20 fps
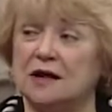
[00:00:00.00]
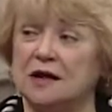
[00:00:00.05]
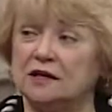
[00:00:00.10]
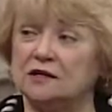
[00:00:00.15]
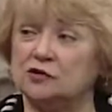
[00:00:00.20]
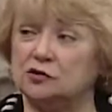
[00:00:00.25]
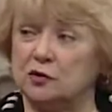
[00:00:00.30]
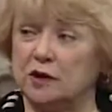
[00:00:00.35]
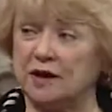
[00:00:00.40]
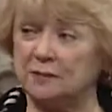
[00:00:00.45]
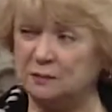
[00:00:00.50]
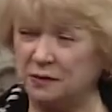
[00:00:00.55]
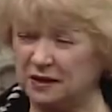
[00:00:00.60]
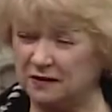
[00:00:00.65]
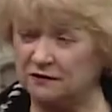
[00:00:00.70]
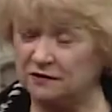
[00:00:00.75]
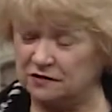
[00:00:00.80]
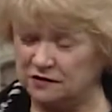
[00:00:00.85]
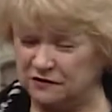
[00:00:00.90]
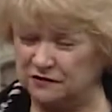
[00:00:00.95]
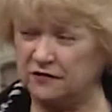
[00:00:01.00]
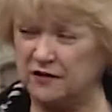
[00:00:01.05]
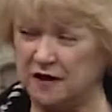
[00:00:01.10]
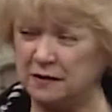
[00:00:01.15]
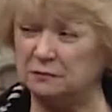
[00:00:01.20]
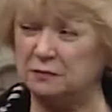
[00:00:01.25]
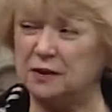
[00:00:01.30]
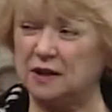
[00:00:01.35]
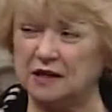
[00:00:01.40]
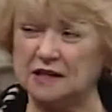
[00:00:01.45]
and try pl
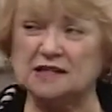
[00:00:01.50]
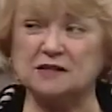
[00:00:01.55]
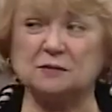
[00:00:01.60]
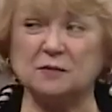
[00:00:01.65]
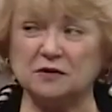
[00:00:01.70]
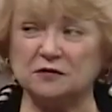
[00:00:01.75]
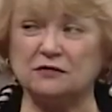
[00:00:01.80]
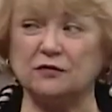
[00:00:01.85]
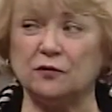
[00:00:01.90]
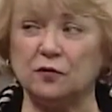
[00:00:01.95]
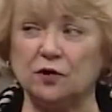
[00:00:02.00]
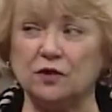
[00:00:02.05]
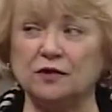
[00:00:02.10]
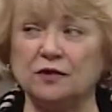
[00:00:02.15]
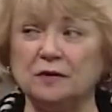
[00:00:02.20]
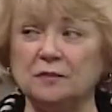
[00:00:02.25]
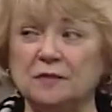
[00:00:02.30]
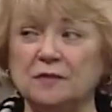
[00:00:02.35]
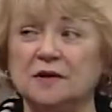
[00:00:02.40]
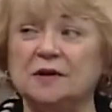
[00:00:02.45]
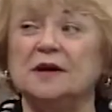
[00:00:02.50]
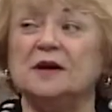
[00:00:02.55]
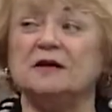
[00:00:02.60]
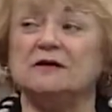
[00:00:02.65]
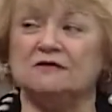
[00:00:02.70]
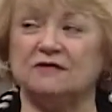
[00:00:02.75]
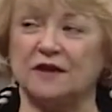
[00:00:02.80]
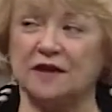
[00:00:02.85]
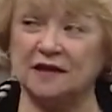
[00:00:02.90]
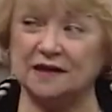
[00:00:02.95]
find placement for them.
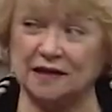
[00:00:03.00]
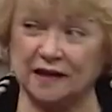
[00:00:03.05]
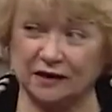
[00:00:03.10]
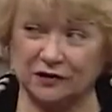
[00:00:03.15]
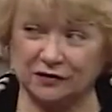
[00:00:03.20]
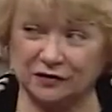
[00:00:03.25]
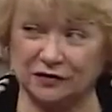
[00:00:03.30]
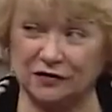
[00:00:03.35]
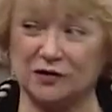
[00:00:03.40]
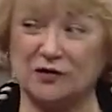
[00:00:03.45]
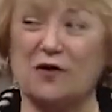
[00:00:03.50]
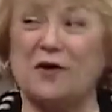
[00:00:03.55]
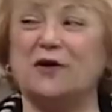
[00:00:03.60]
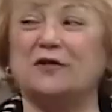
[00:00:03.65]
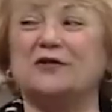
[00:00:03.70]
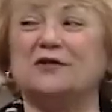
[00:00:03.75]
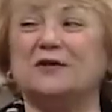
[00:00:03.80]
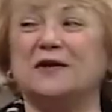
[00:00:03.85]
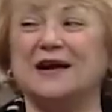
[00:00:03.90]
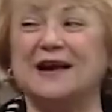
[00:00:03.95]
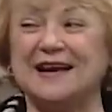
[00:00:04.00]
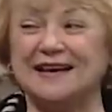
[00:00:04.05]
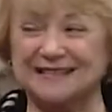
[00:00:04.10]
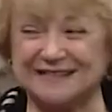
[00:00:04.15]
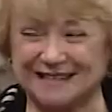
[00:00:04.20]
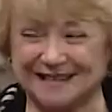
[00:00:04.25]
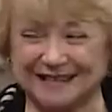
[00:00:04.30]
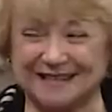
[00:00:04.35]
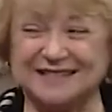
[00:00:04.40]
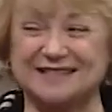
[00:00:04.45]
Find out their, all their
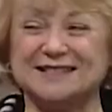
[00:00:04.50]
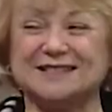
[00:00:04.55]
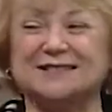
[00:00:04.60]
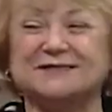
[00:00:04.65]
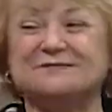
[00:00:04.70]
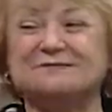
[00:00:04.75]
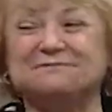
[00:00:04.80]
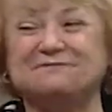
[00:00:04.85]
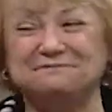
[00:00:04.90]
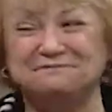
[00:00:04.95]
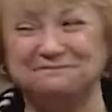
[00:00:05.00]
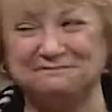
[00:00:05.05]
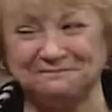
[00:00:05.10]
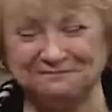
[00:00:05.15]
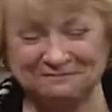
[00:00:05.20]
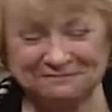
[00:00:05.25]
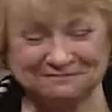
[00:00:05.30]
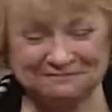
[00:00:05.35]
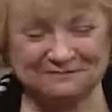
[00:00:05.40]
assets. That's going to be my next